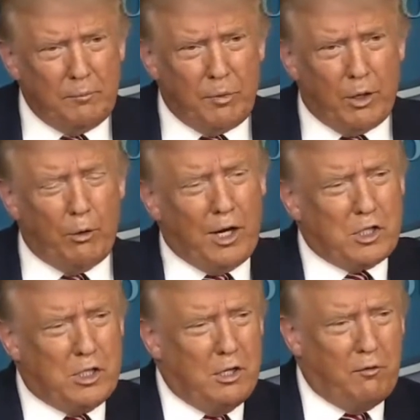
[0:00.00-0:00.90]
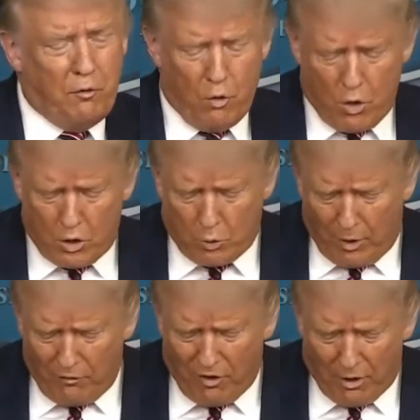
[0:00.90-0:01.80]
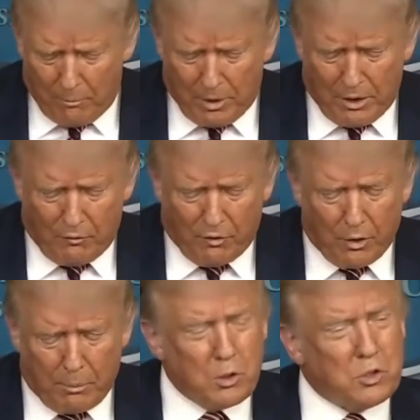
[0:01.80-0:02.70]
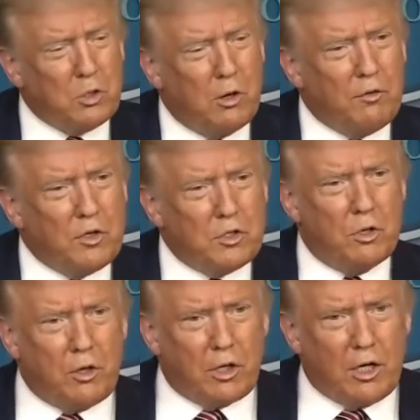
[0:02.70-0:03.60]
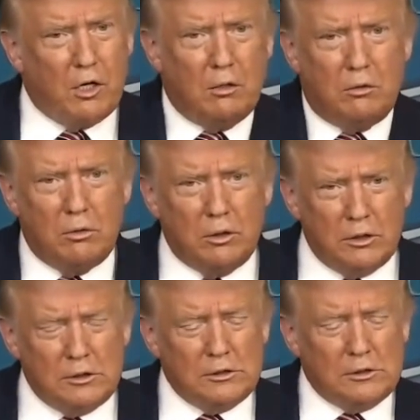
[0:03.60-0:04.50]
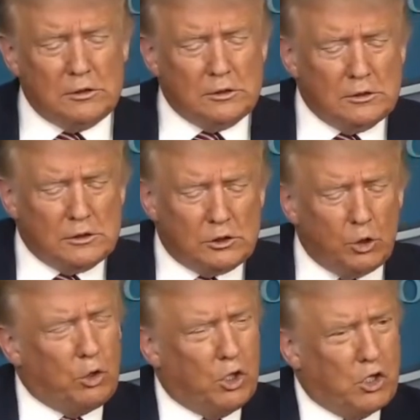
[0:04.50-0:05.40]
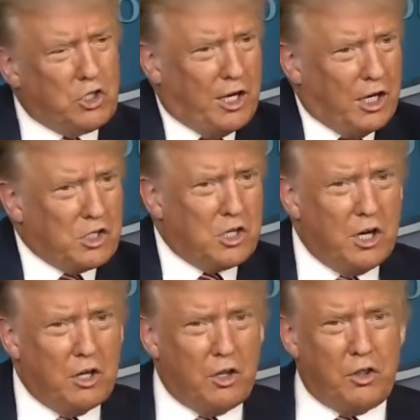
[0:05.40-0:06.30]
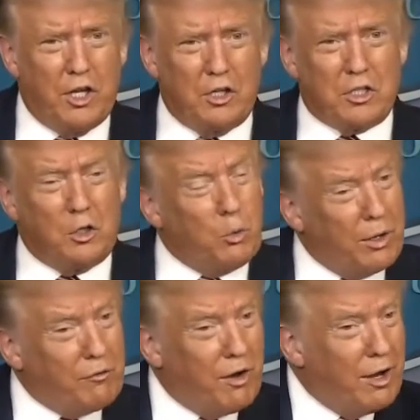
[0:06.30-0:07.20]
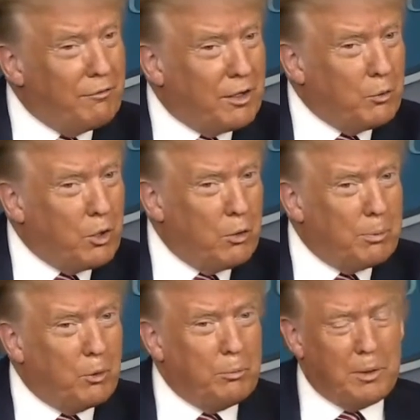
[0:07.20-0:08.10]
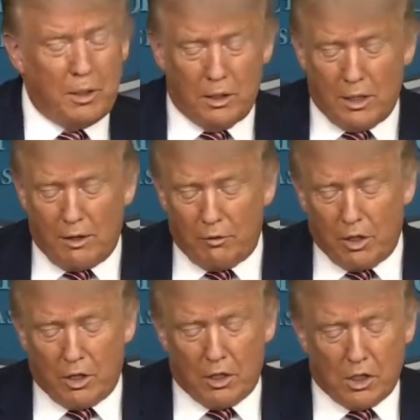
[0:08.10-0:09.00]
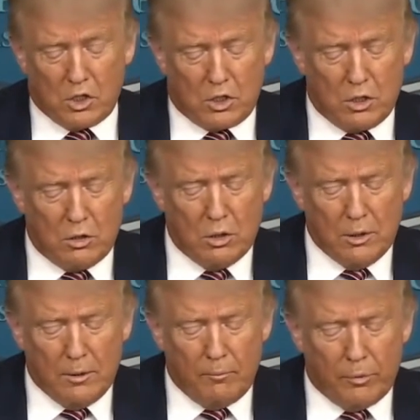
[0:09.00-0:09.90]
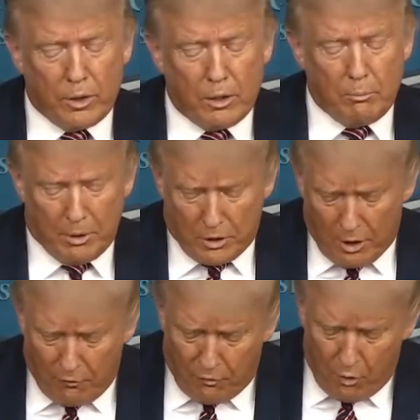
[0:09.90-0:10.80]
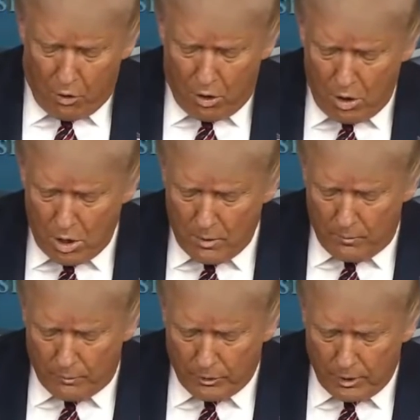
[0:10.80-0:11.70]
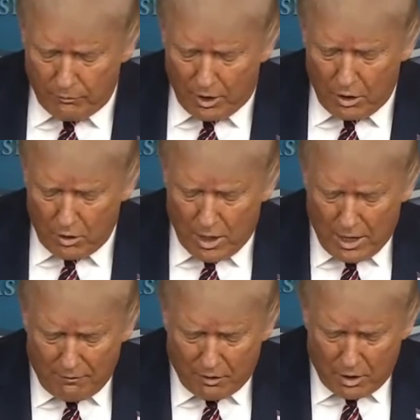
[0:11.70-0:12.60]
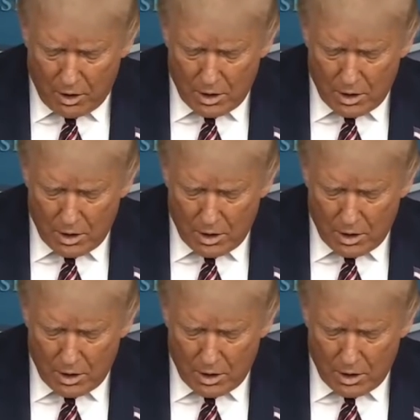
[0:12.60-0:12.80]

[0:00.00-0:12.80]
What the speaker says: They're asking for $25 billion for the post office so they can do this, I guess, and other things. At 25, I would hope it would be a lot of other things, too. But therefore, they don't have it.